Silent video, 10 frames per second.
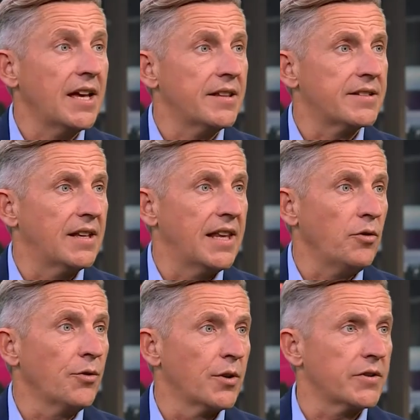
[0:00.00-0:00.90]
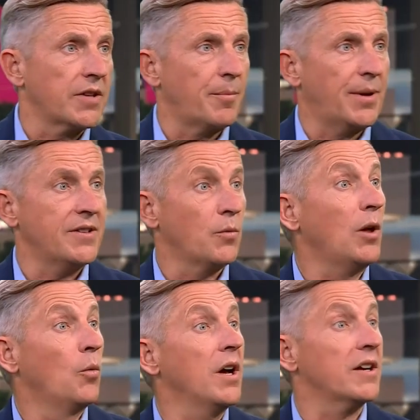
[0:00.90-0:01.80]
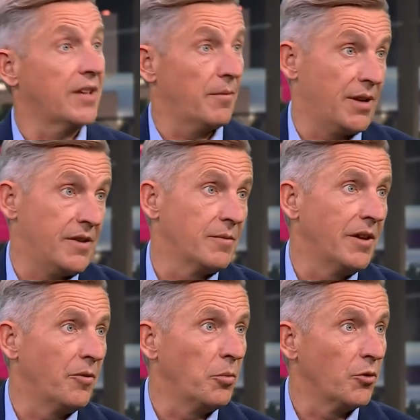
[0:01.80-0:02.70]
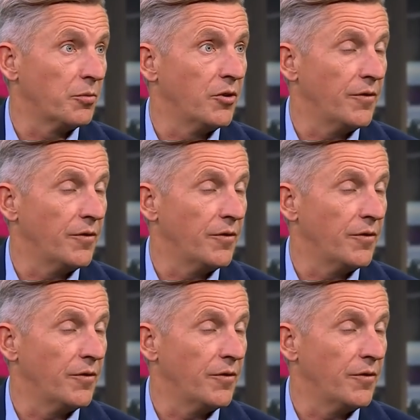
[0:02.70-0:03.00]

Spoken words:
get level through a set piece, a well-worked set piece from Liverpool's point